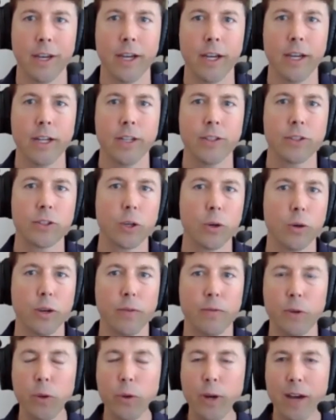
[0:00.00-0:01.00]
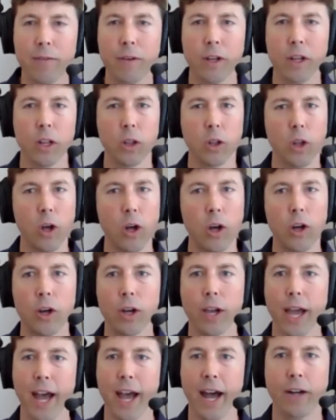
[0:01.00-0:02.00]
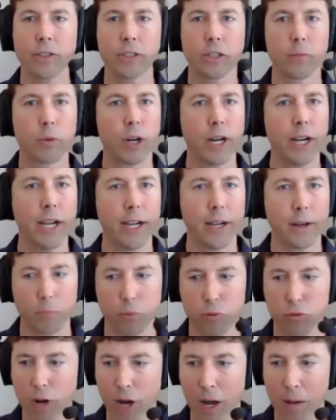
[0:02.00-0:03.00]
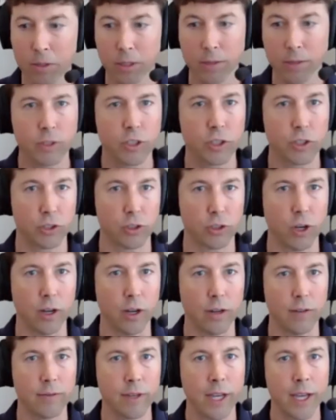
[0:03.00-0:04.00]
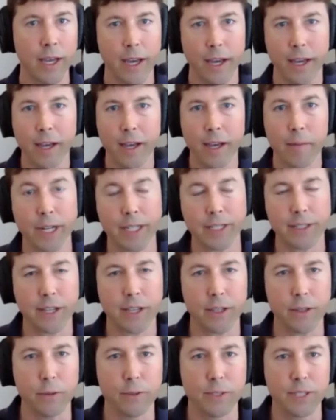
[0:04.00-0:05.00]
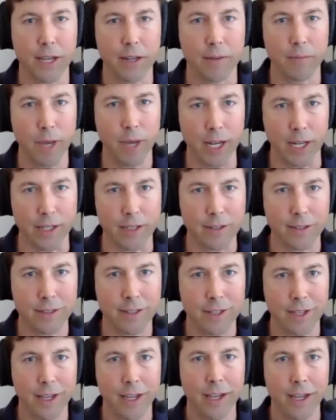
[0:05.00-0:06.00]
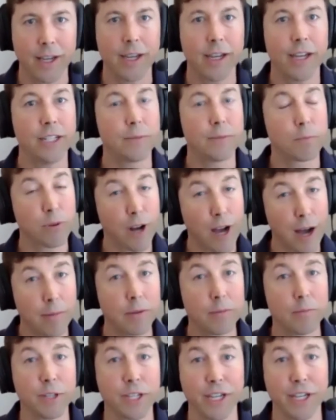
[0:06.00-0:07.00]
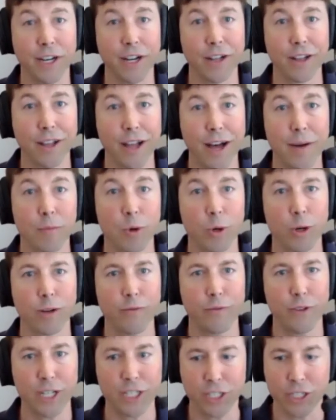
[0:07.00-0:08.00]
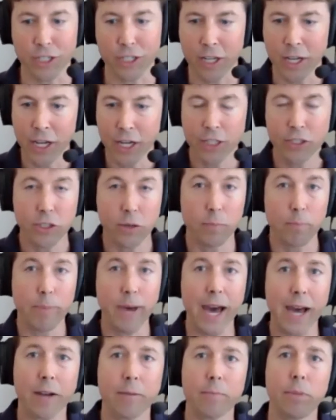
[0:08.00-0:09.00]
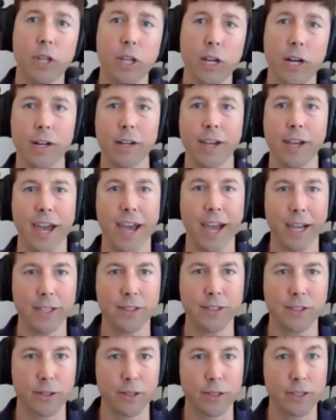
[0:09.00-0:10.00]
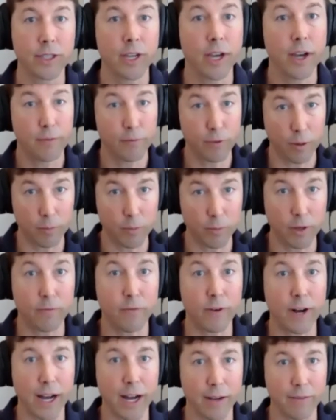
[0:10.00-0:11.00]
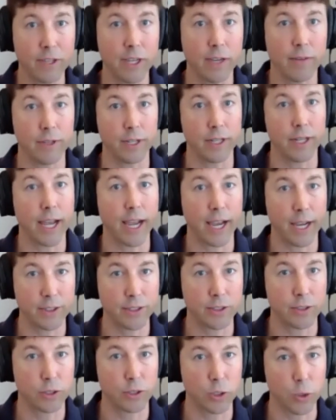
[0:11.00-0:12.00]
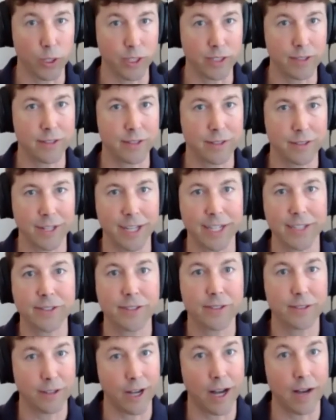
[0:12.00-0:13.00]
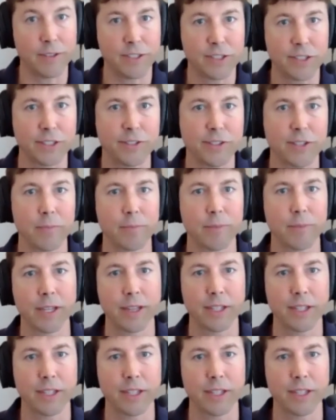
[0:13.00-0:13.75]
So if you have a long algebraic problem to solve, and that might take you 10 minutes, it's probably a lot more efficient to backplug answers from the 5 given answer choices. And that's obviously something that's